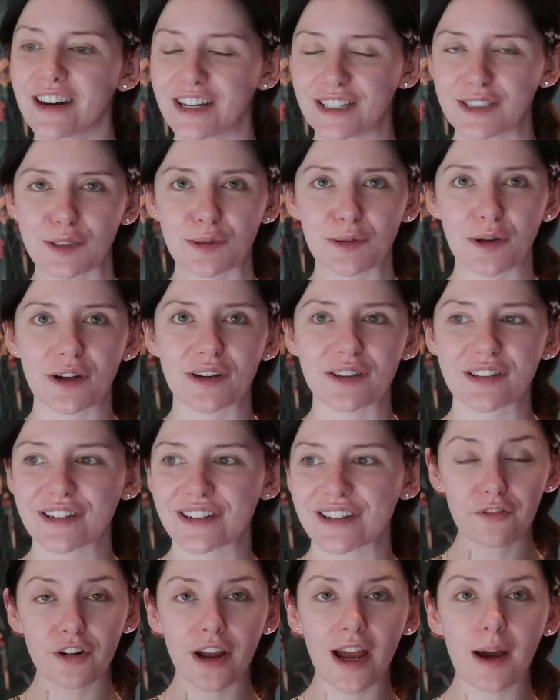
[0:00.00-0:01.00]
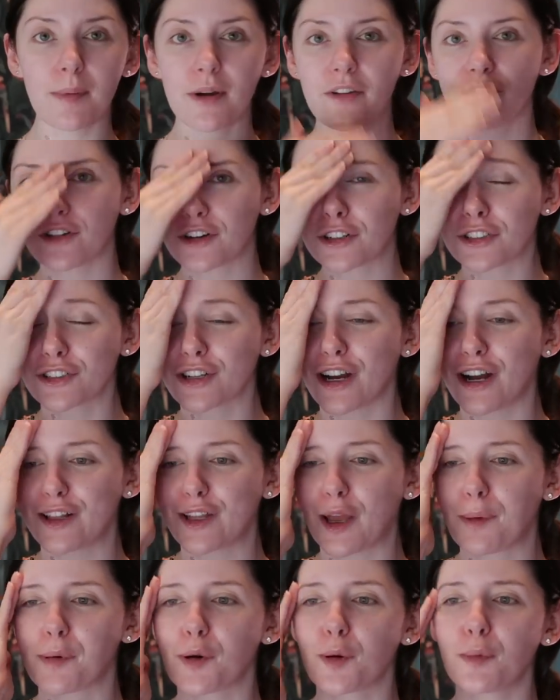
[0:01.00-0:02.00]
I do not. After I had my first child,
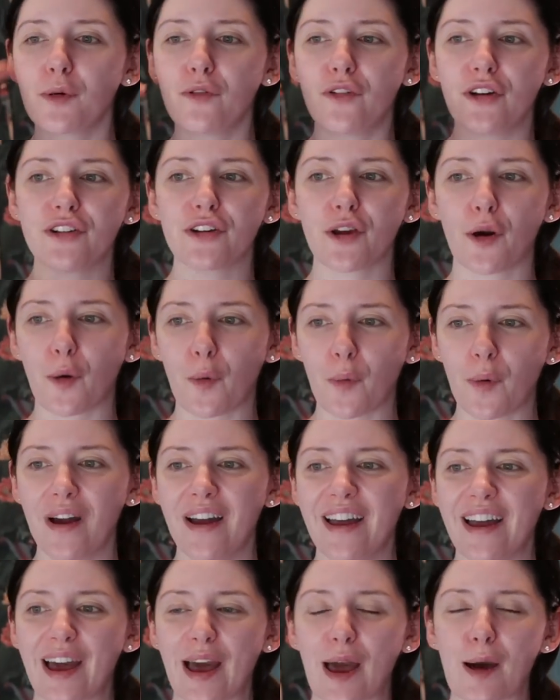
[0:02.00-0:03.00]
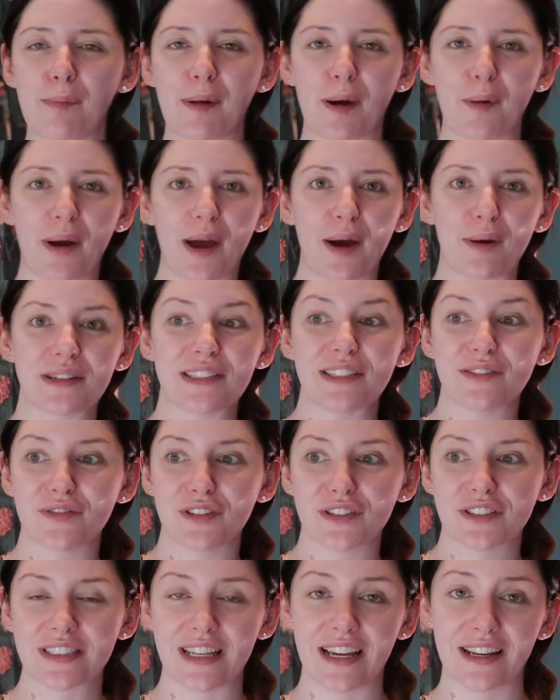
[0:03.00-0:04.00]
I put up a video about how I didn't
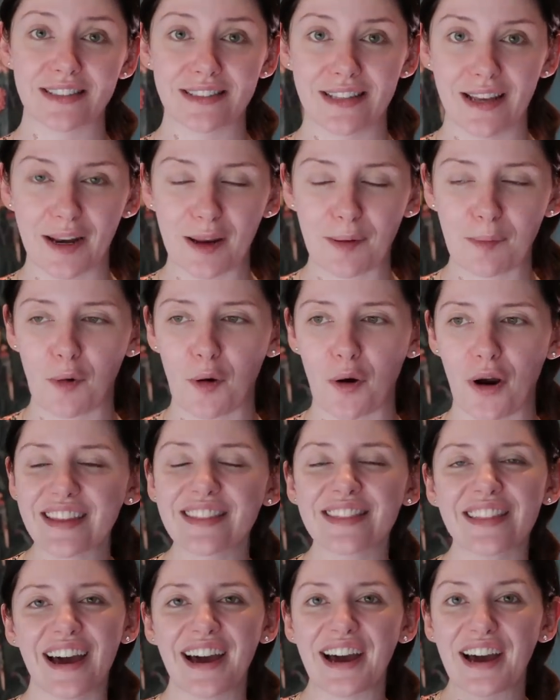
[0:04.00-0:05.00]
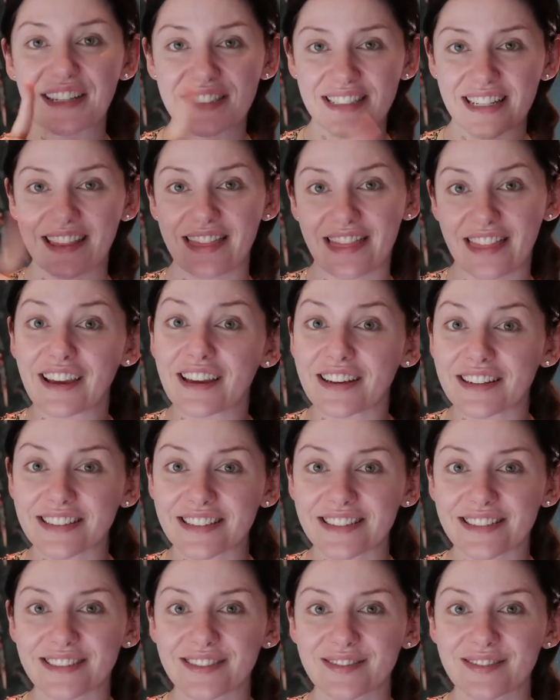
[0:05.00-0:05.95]
feel sexy anymore. In that, I said this.